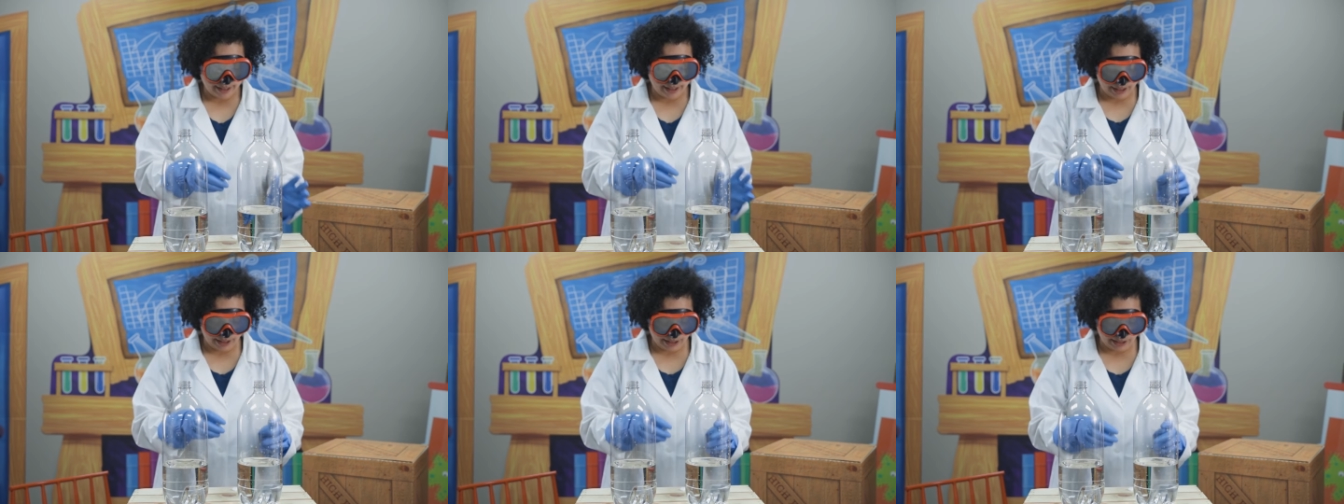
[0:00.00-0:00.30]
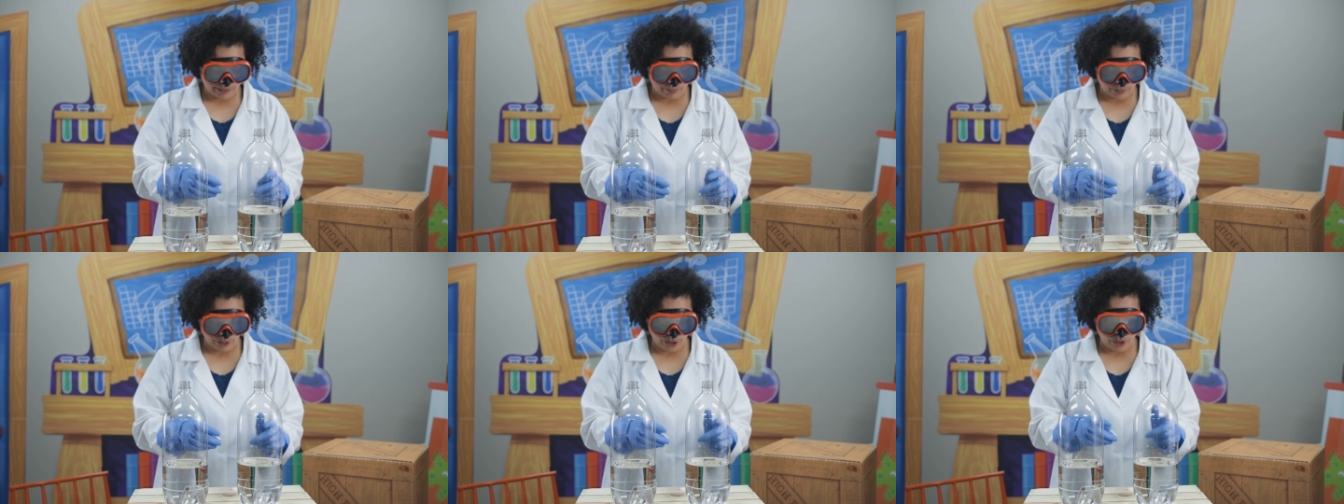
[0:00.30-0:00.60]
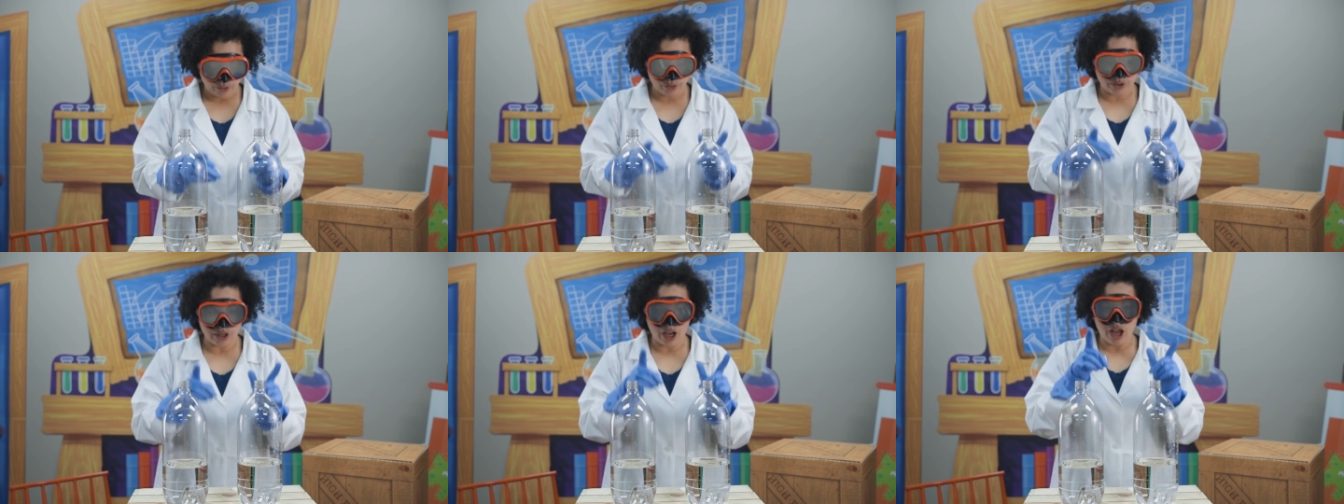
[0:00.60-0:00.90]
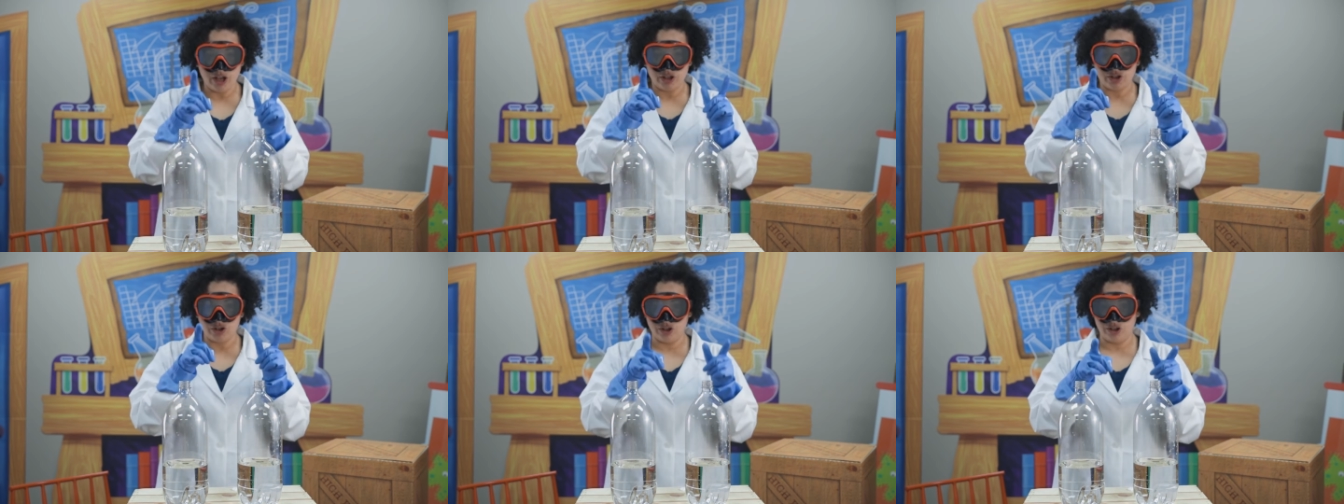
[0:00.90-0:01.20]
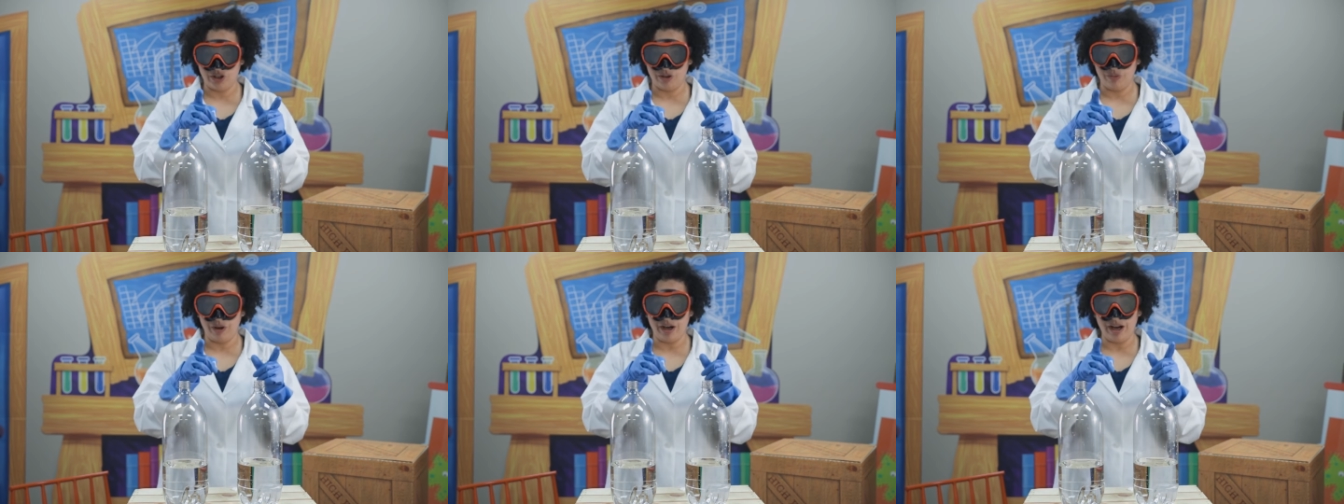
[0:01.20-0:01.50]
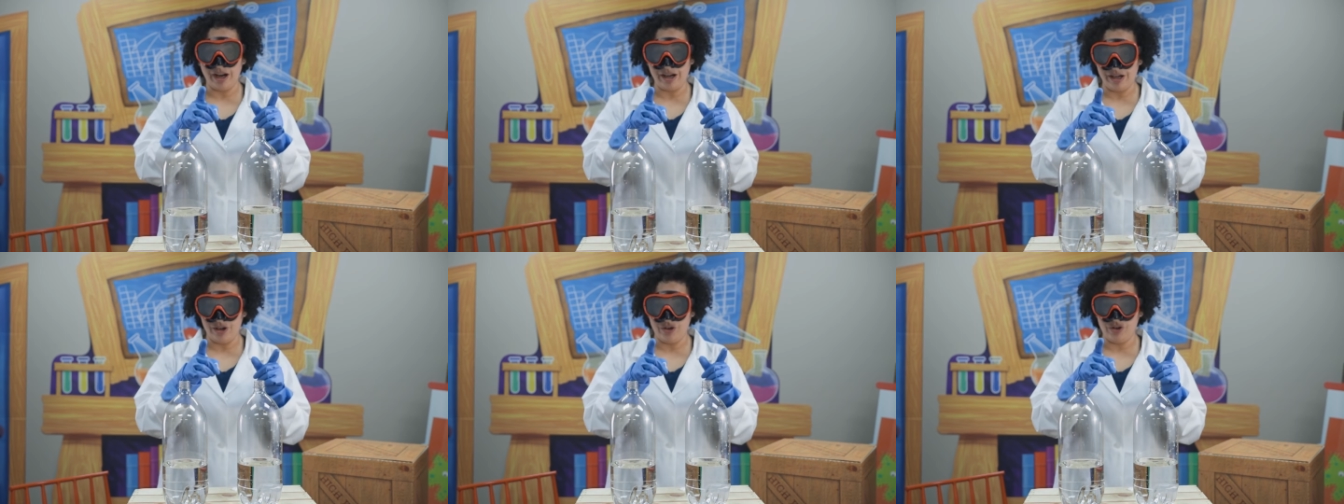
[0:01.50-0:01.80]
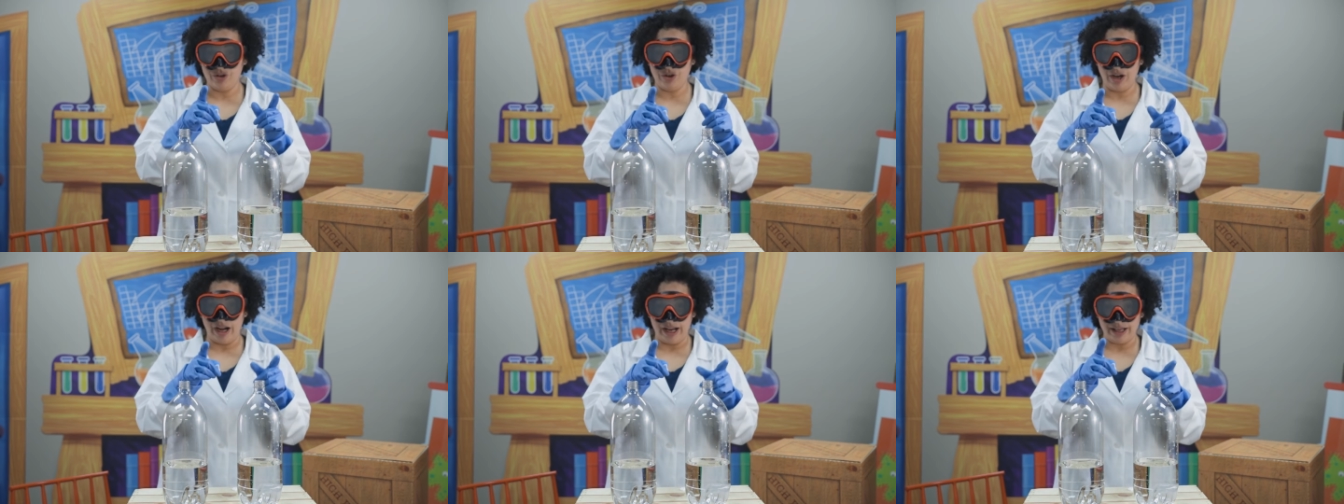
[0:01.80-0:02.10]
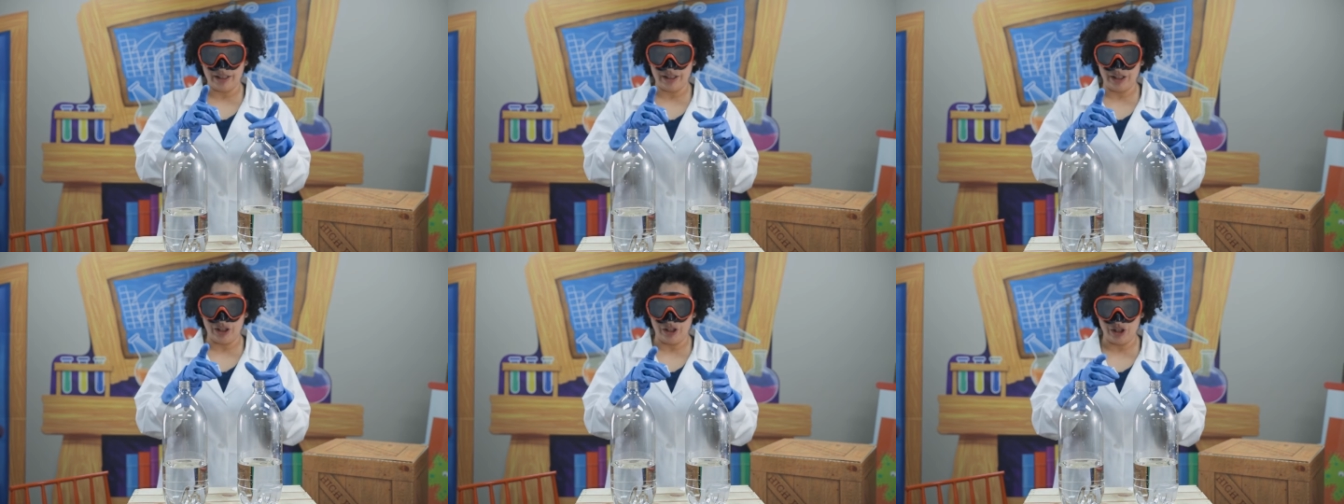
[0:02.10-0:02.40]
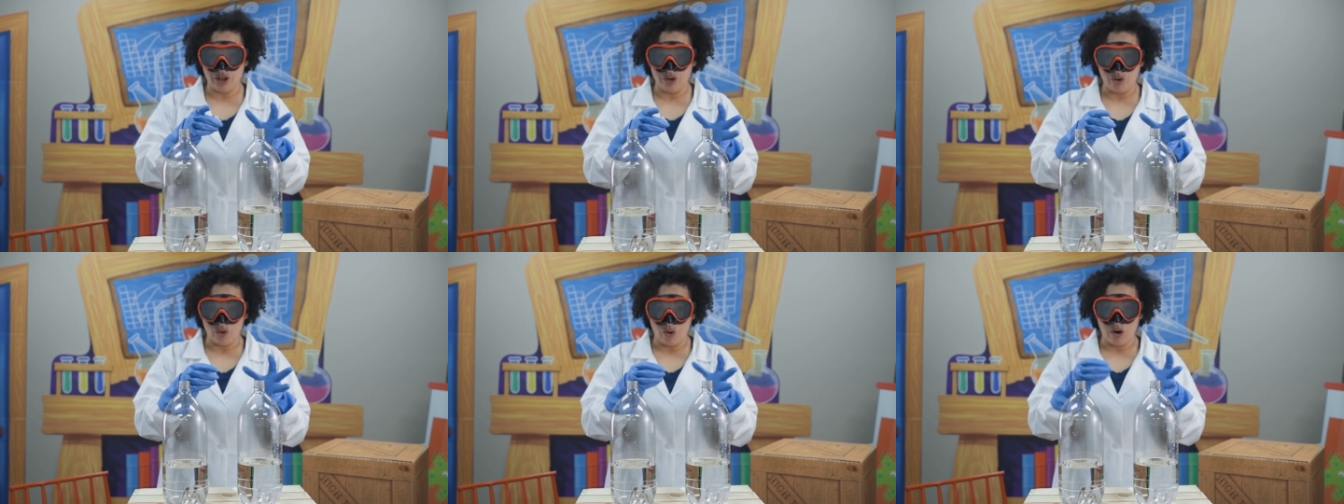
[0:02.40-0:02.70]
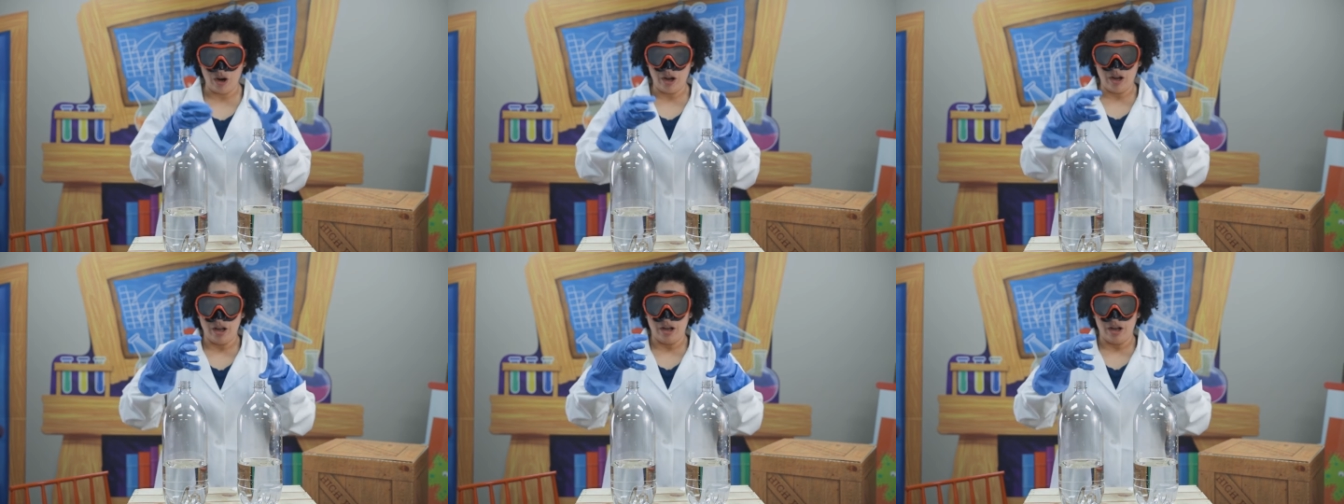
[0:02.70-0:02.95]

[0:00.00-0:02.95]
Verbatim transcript: it explodes. So this is what I need you guys to do.